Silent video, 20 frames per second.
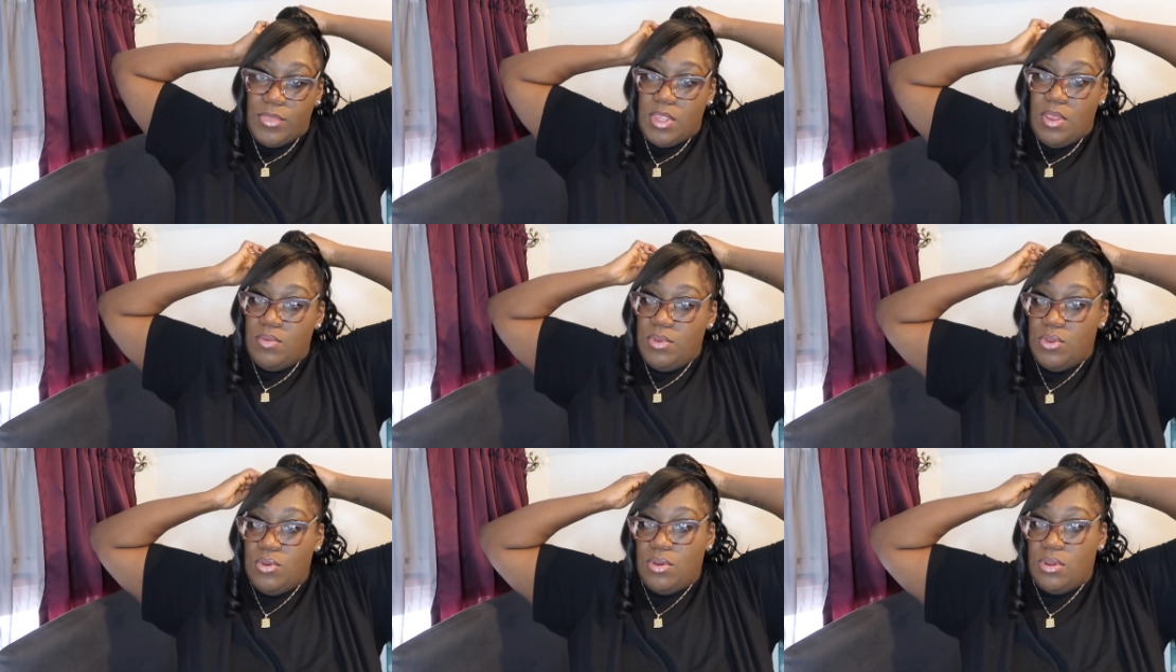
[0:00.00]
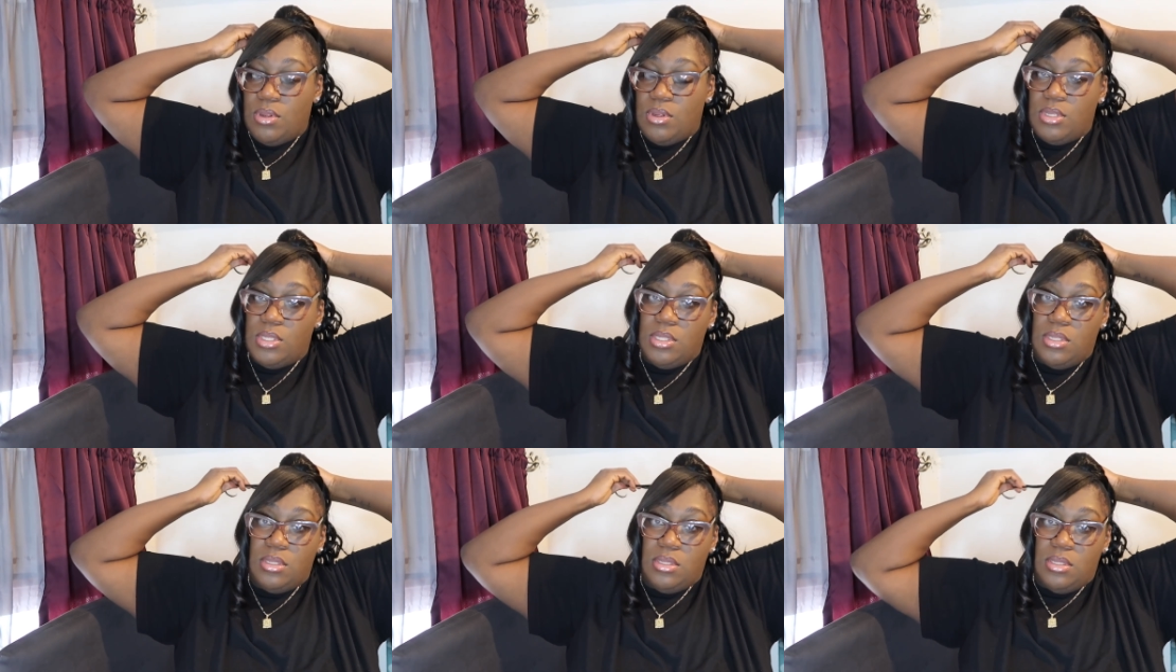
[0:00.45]
We're going to
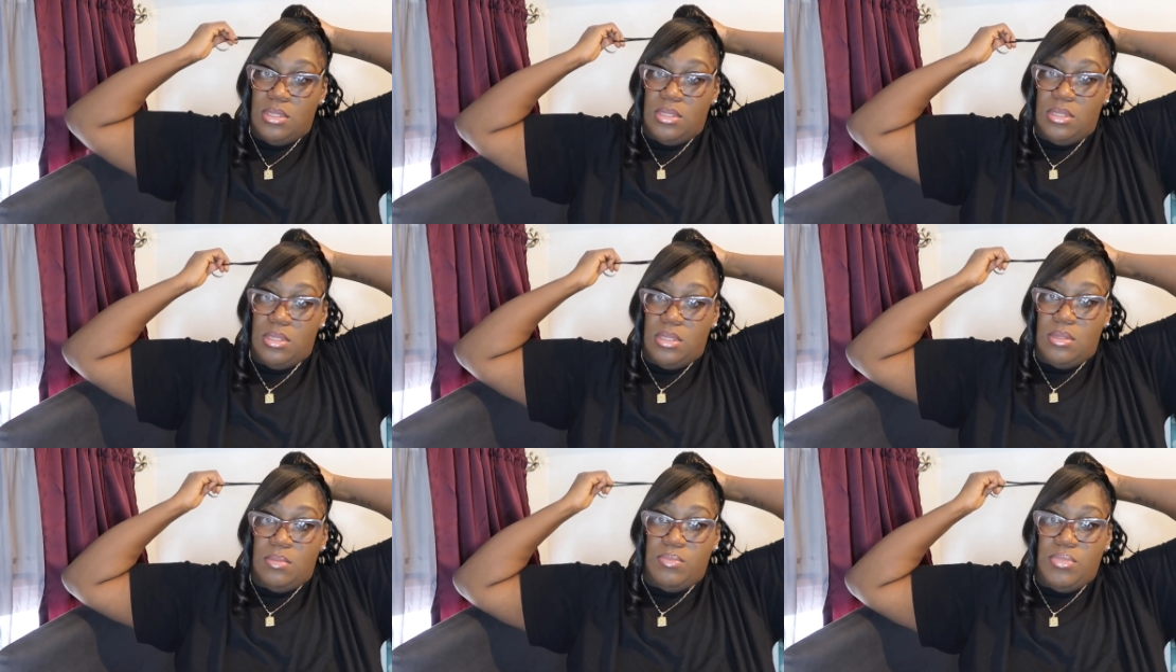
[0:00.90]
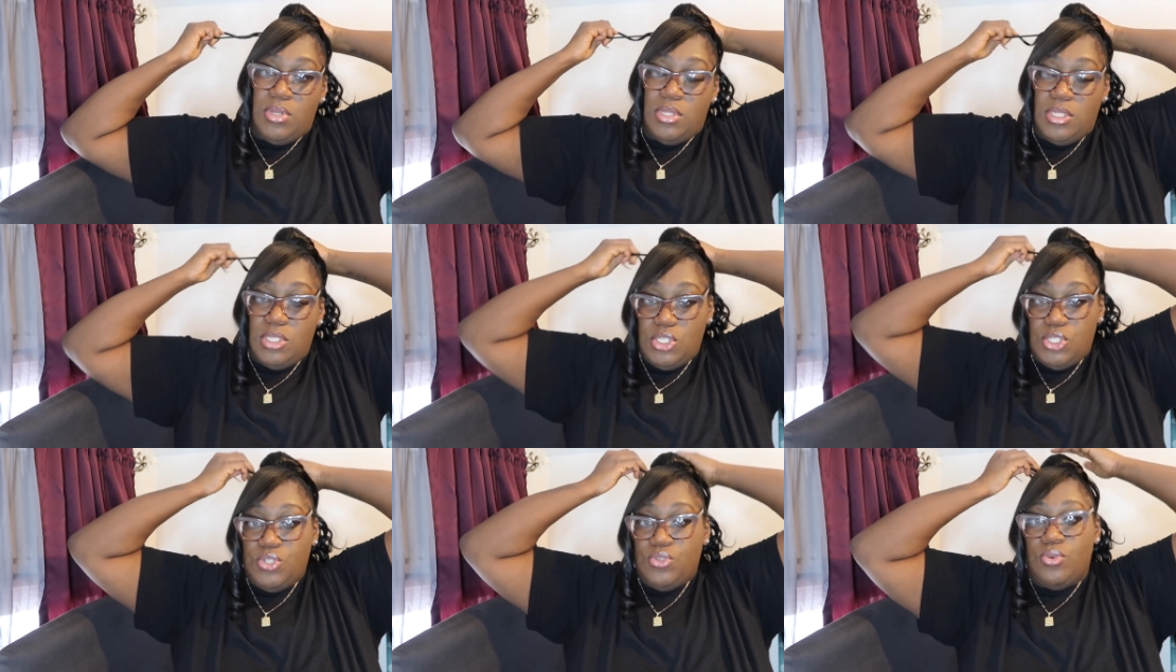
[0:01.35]
pull
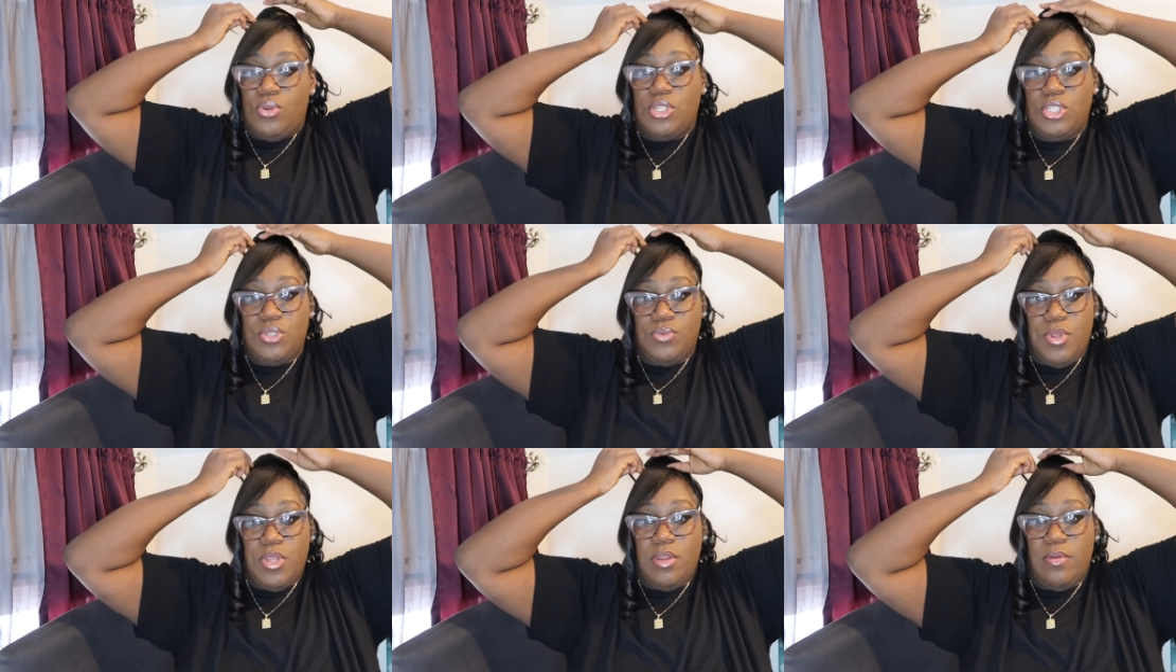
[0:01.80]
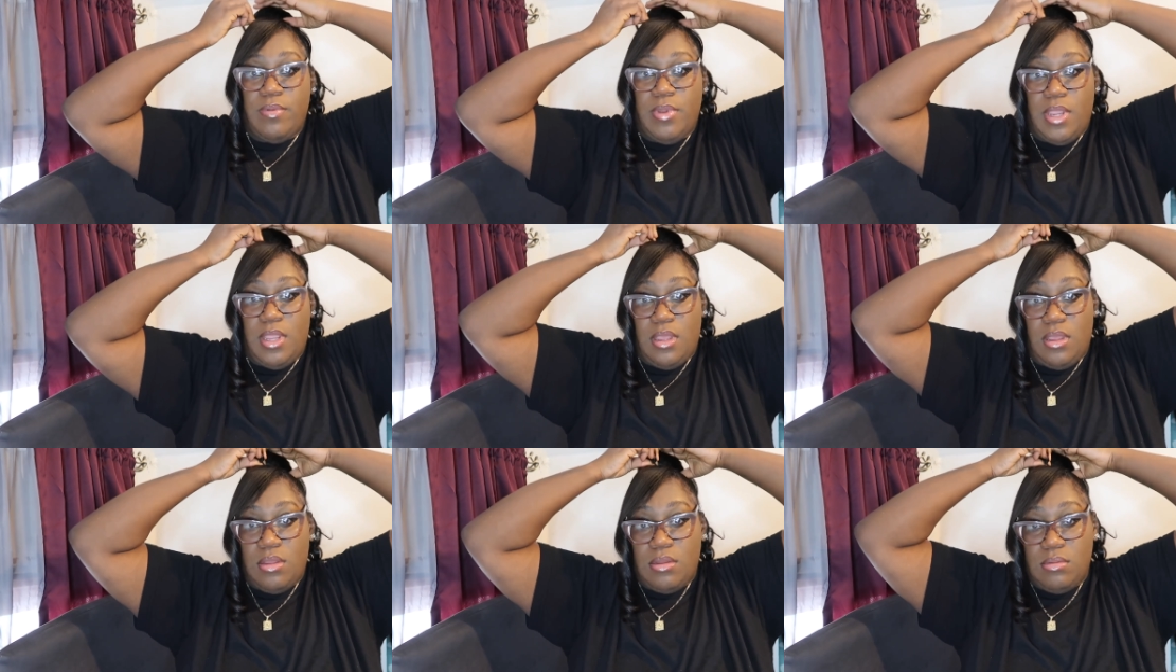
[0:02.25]
this drawstring
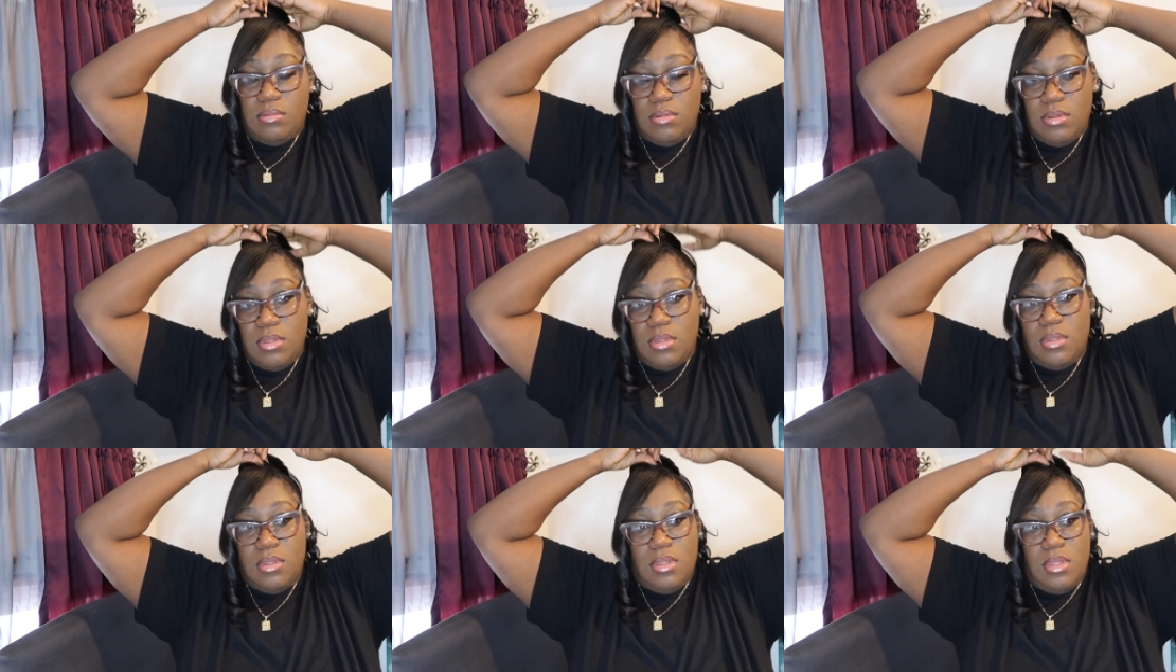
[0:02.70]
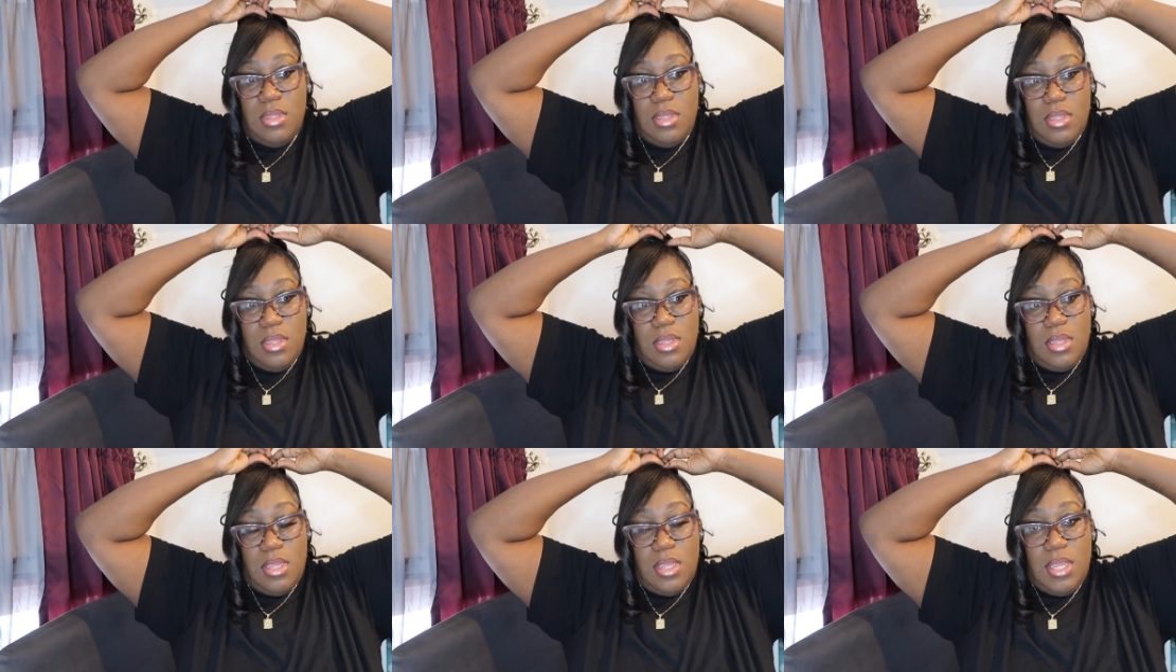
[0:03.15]
around.
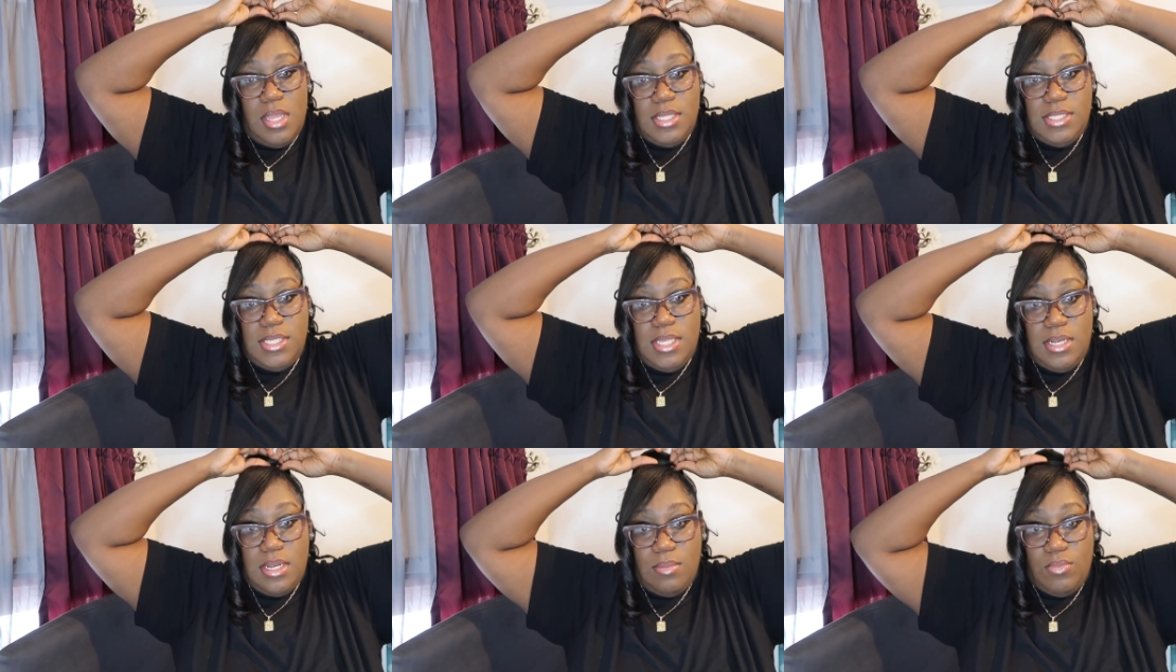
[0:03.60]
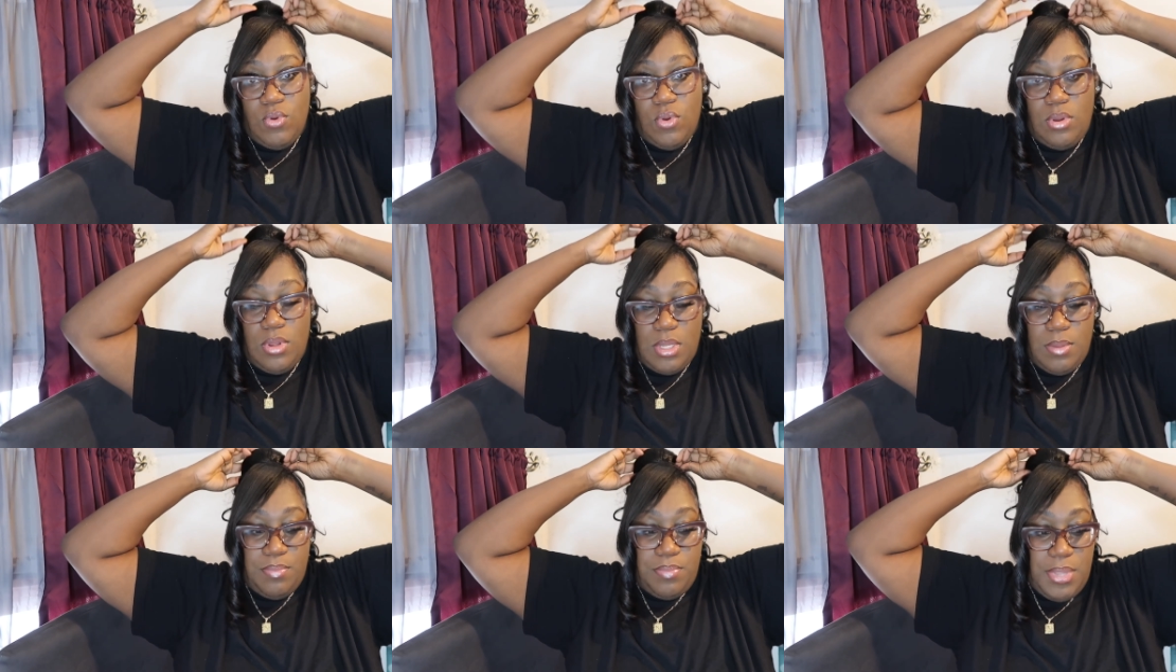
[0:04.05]
And then I'm
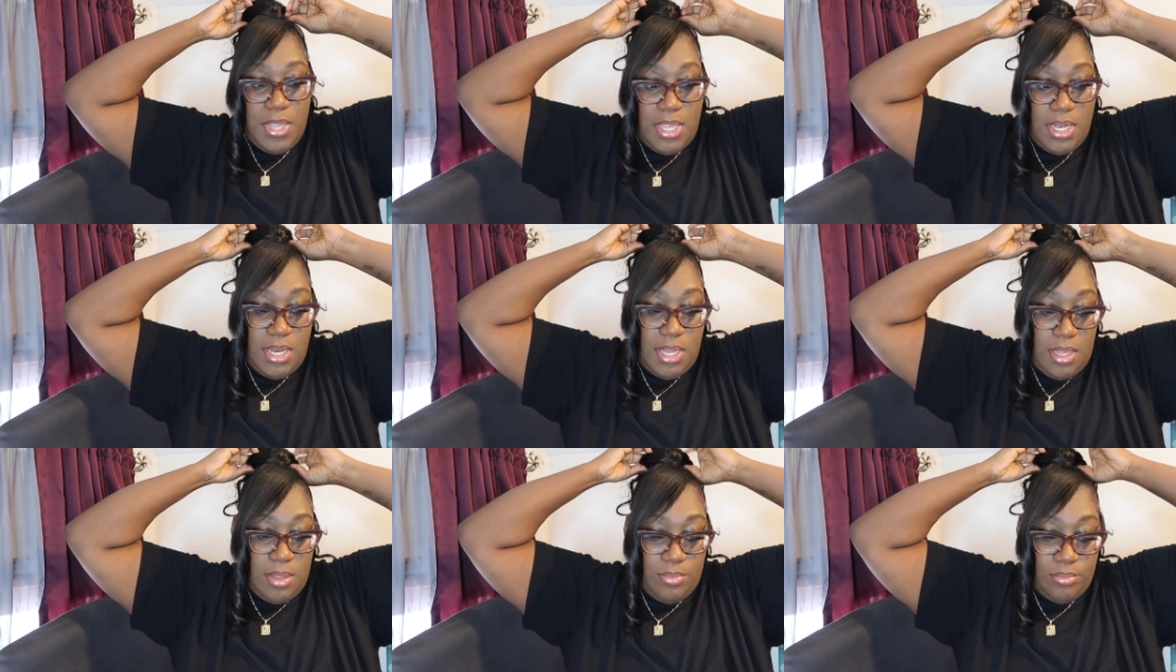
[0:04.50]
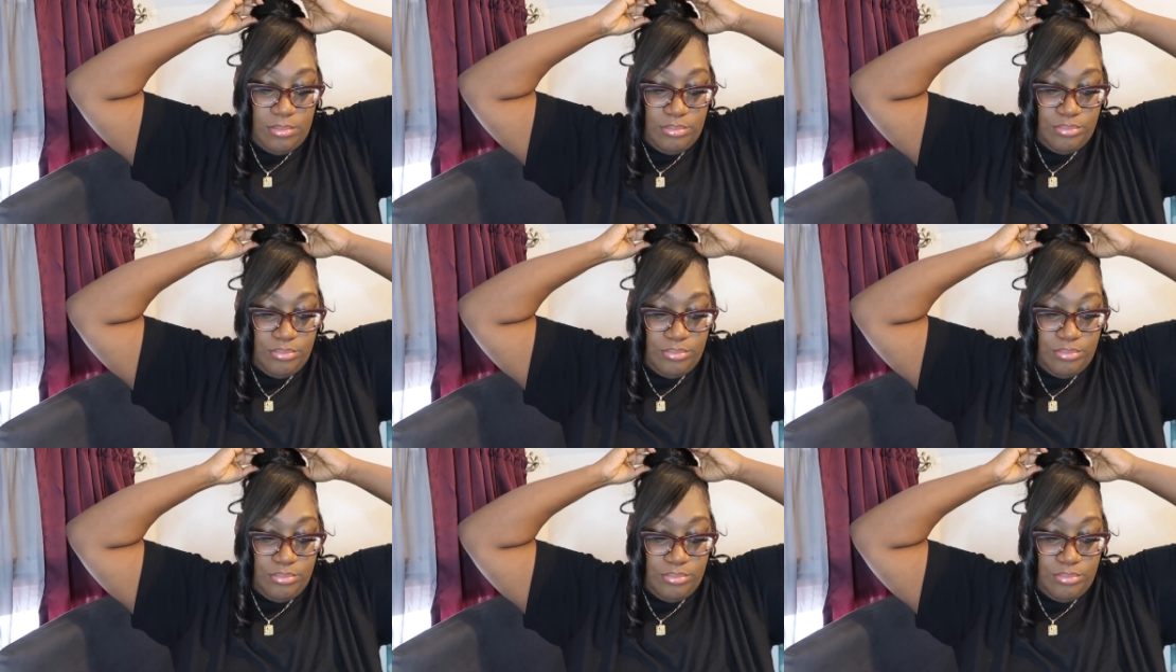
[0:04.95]
going to pin it.